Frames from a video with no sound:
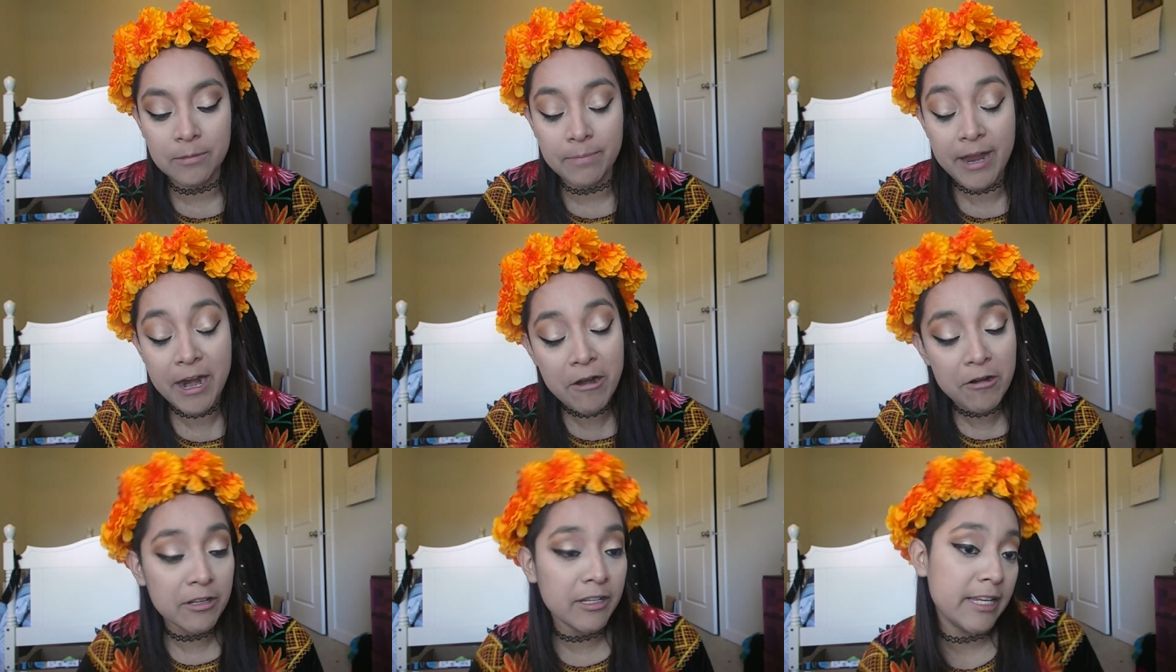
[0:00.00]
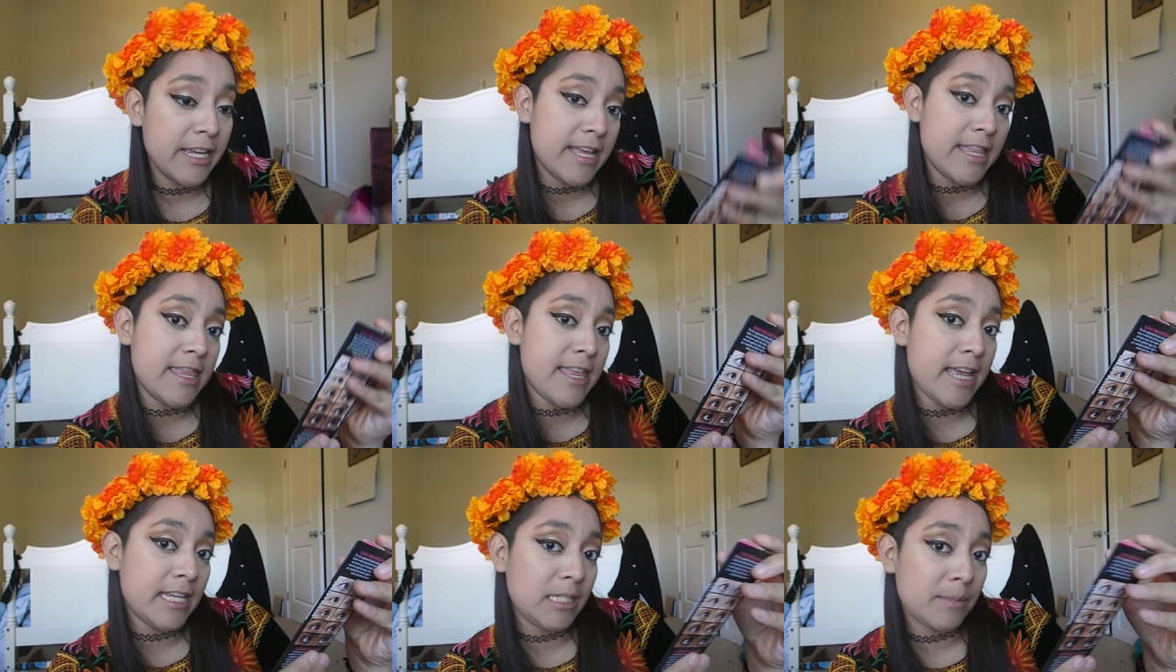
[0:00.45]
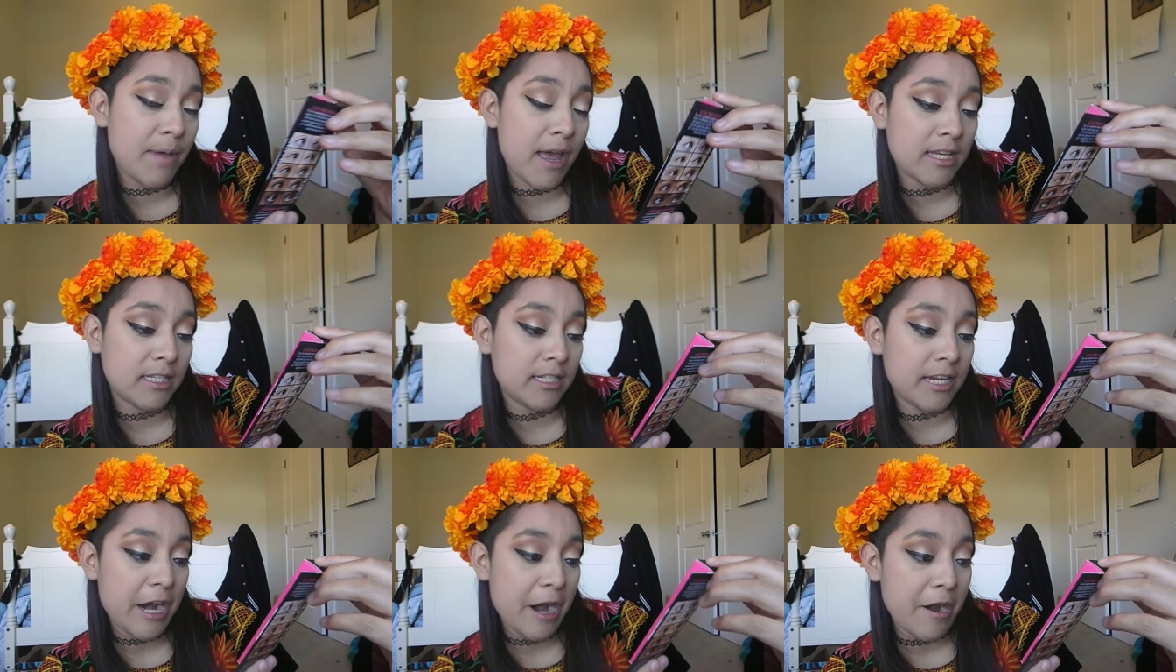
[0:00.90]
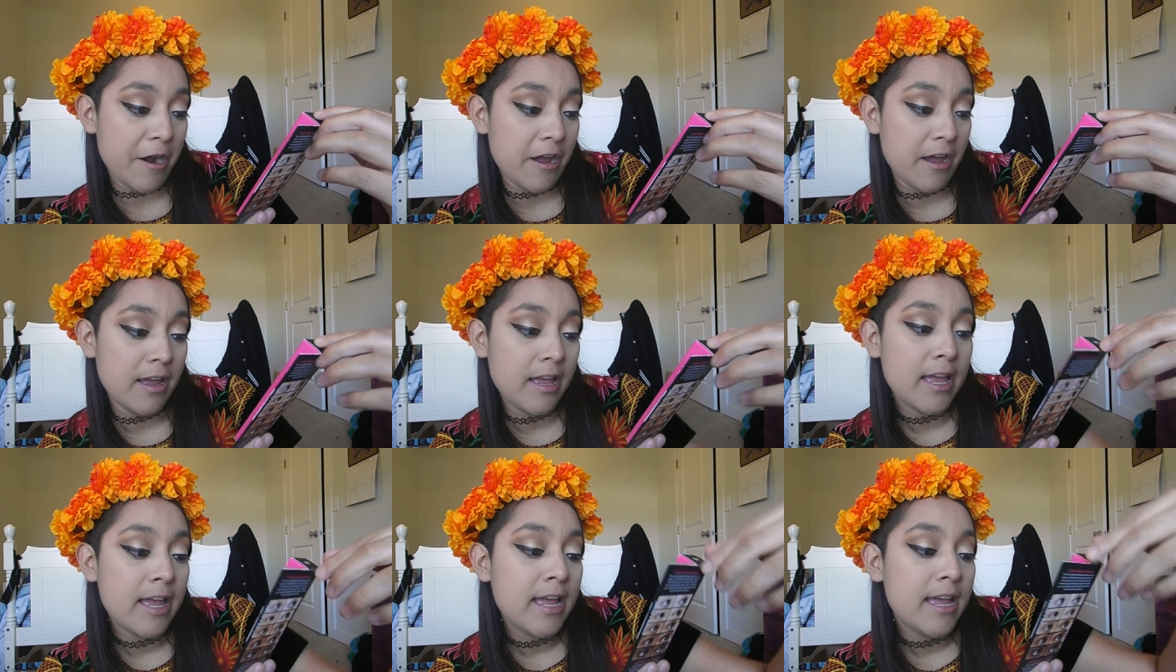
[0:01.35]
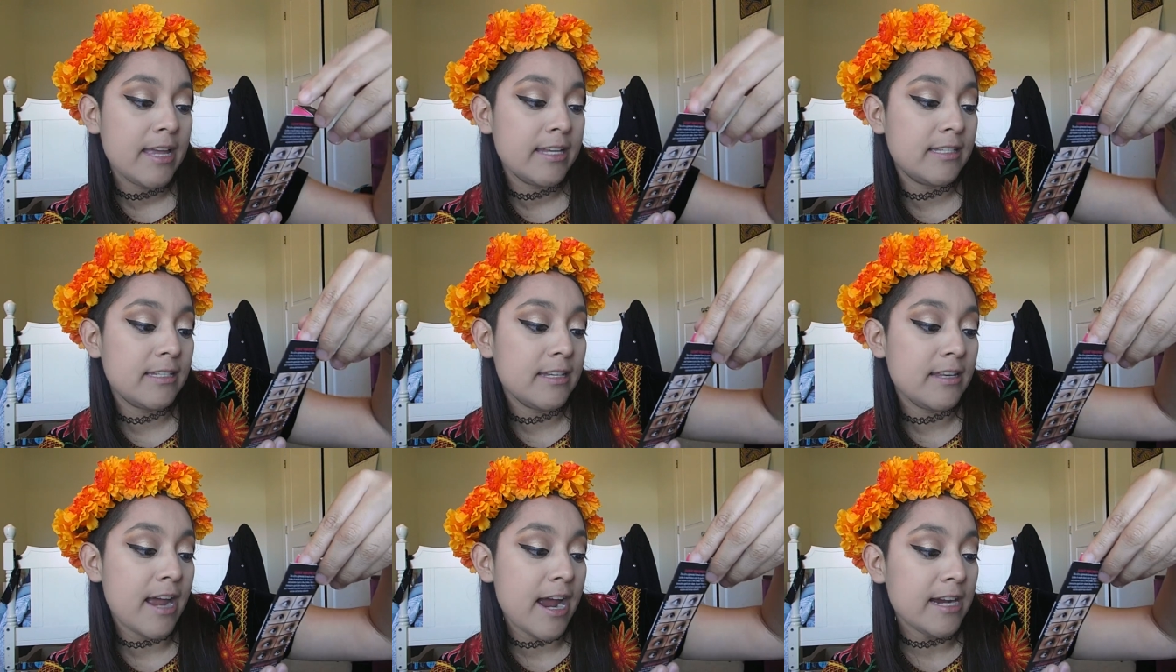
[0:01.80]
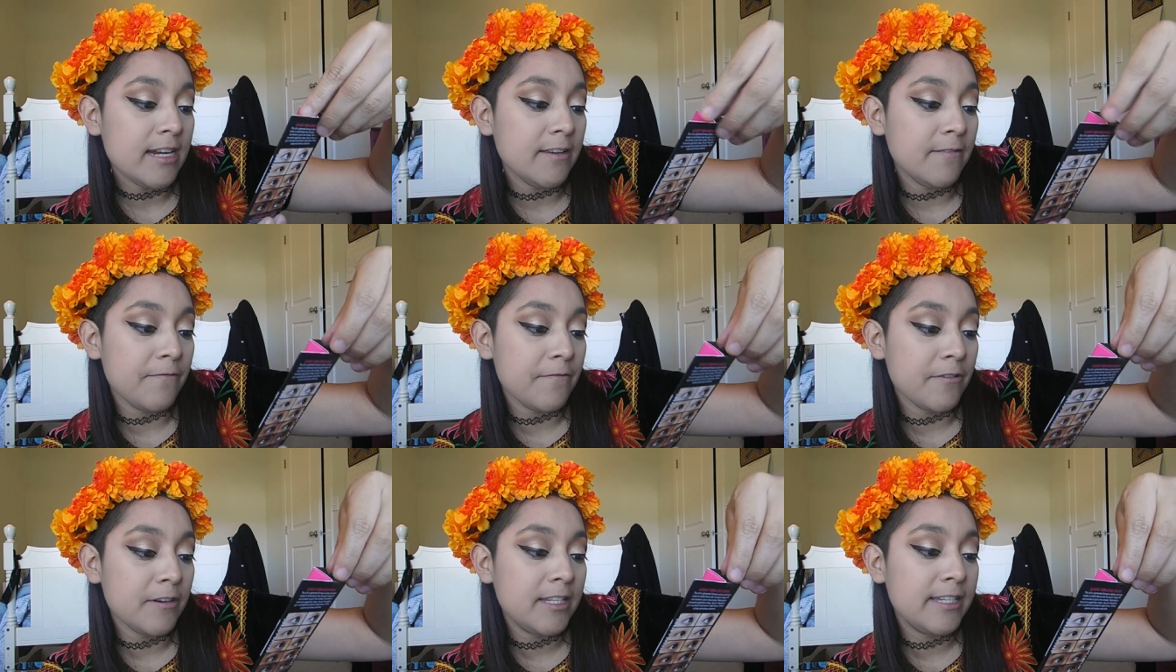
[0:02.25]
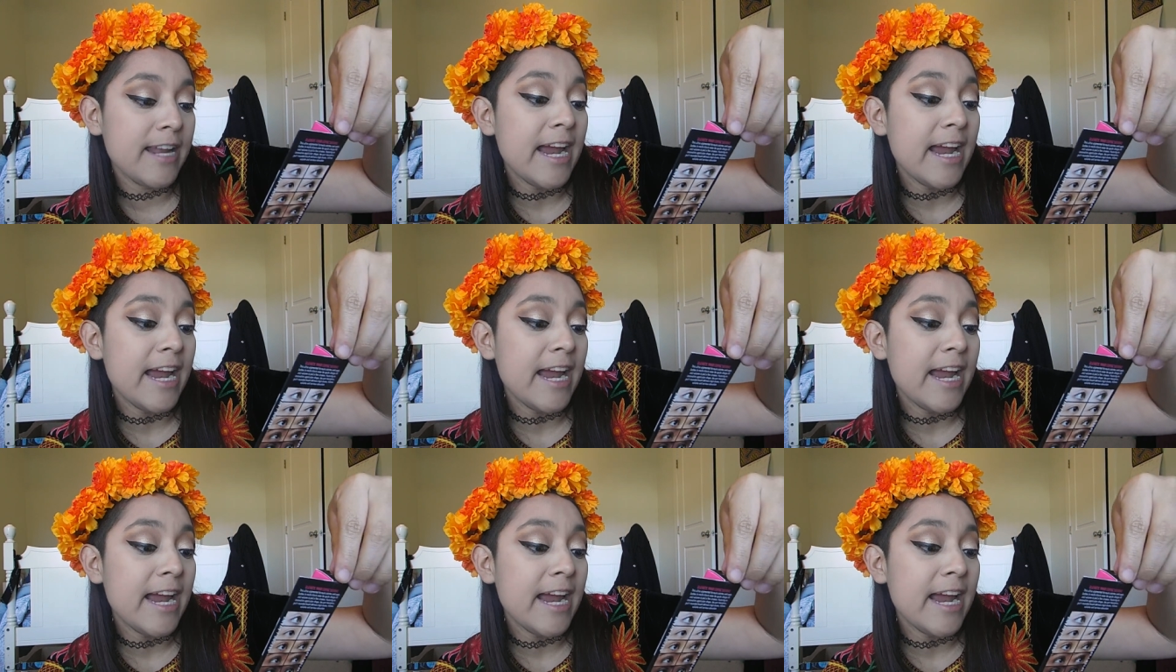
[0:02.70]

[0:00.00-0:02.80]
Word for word: Apparently this mascara is 94,